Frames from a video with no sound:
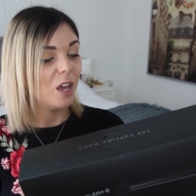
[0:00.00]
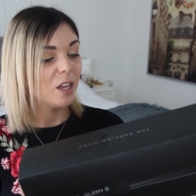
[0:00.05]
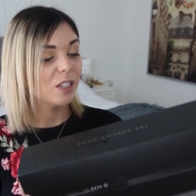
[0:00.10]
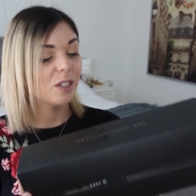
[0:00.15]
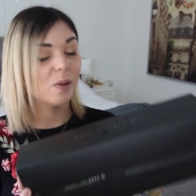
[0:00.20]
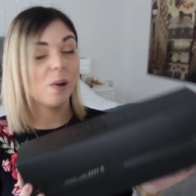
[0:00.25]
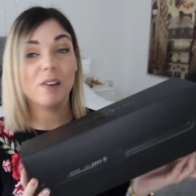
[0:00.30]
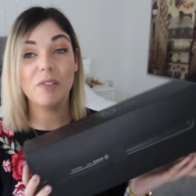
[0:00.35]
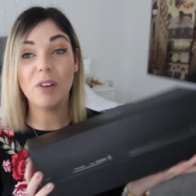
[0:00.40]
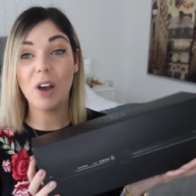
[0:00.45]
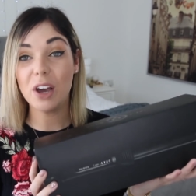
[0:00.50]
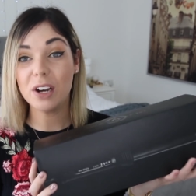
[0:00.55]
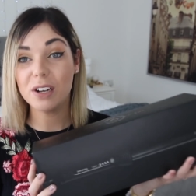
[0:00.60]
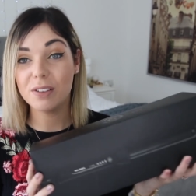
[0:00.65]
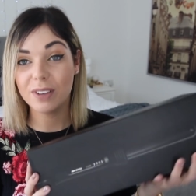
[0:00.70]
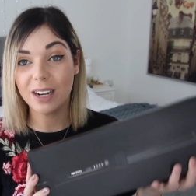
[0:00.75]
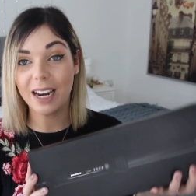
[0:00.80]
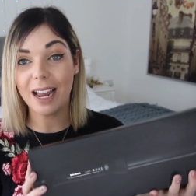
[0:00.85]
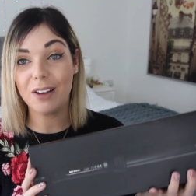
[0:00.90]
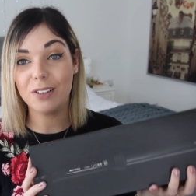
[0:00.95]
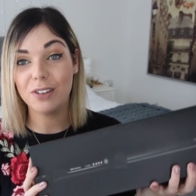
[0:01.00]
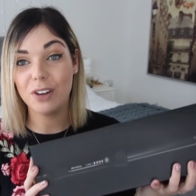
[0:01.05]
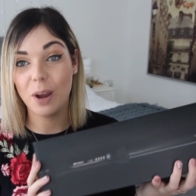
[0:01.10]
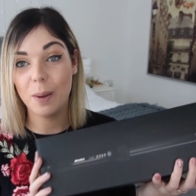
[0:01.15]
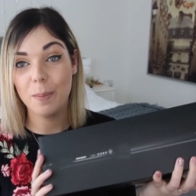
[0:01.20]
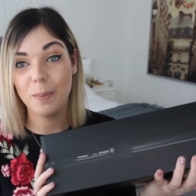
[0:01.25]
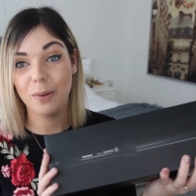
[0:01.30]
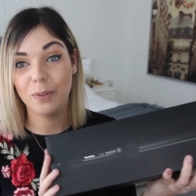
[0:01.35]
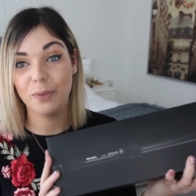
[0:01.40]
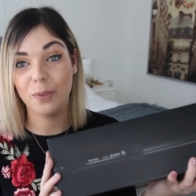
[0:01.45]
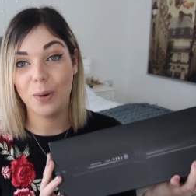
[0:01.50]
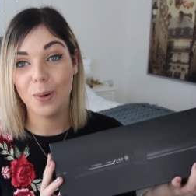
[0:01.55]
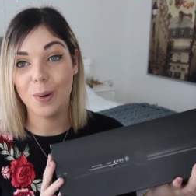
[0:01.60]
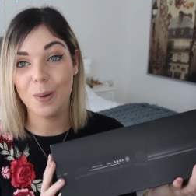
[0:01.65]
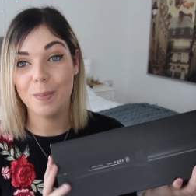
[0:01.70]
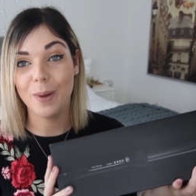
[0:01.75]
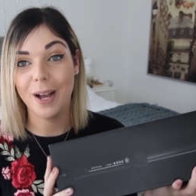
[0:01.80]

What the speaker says: So I've heard of Cloud 9 before.